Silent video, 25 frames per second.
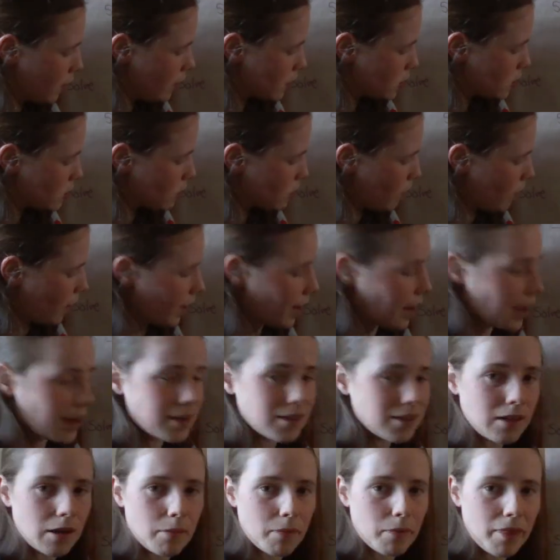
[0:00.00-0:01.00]
So I
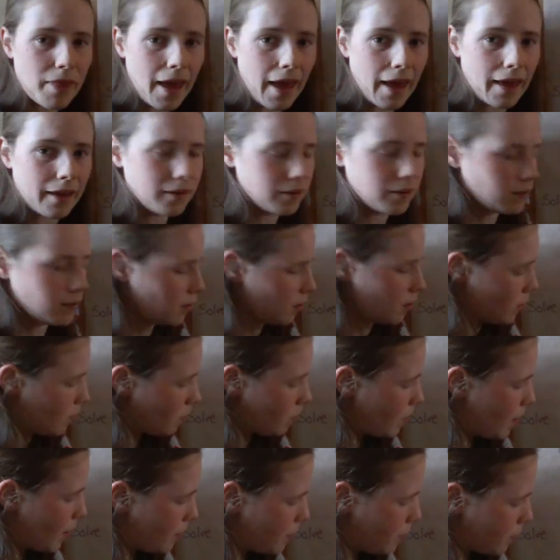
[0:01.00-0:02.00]
end up then
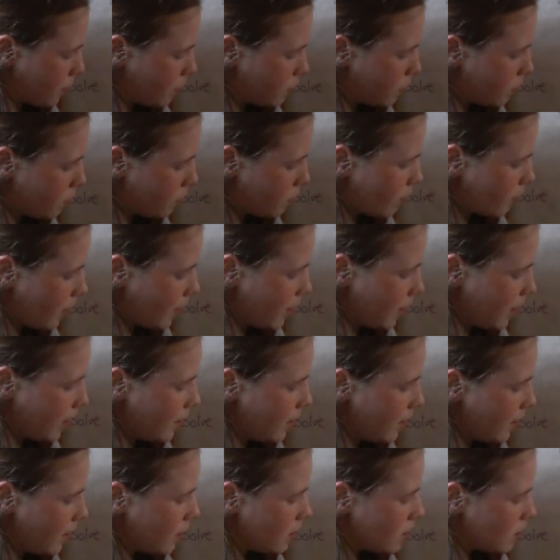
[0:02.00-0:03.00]
with
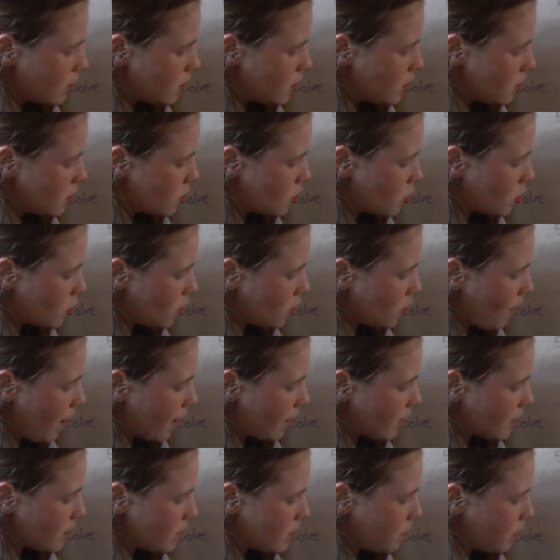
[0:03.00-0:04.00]
3 to the
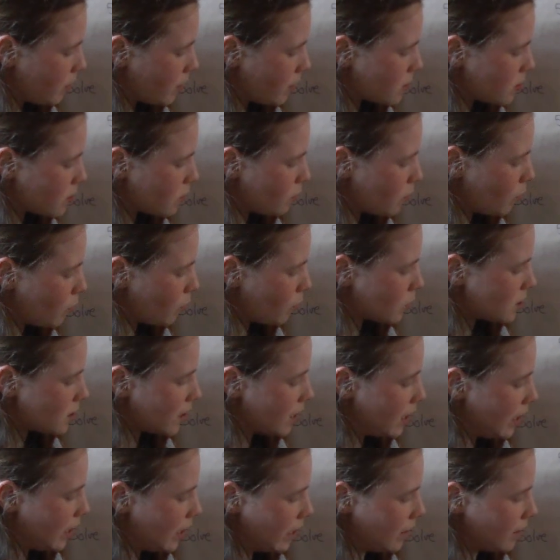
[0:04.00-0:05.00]
2x plus
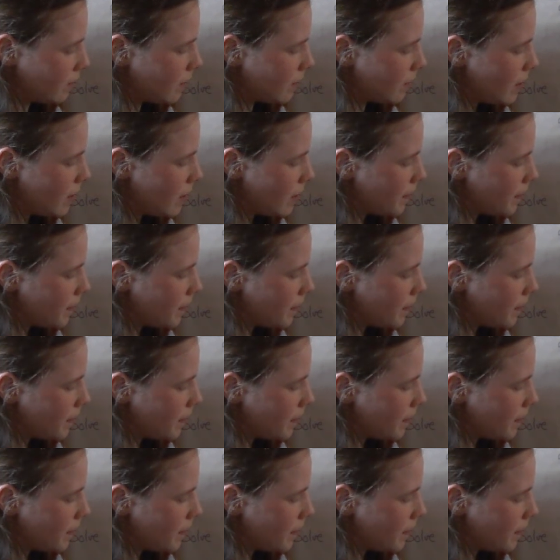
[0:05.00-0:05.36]
14